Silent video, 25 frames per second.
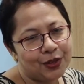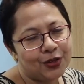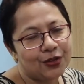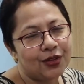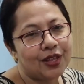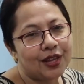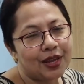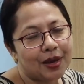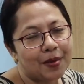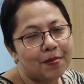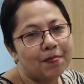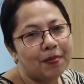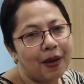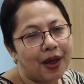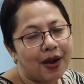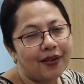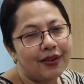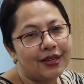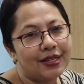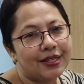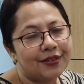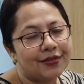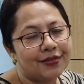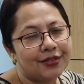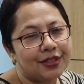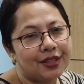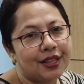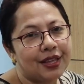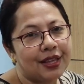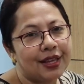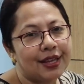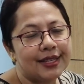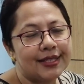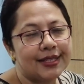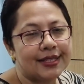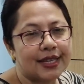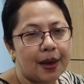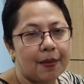So the comparative
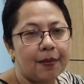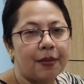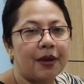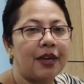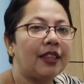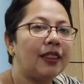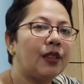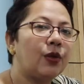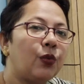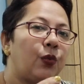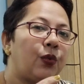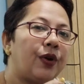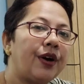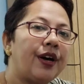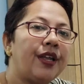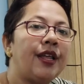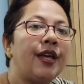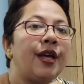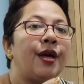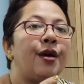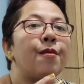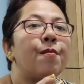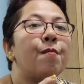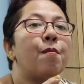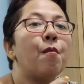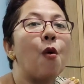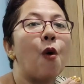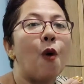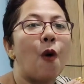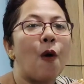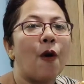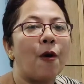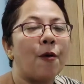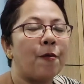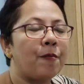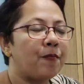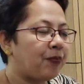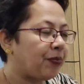thing is coming the word
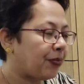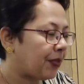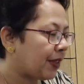more.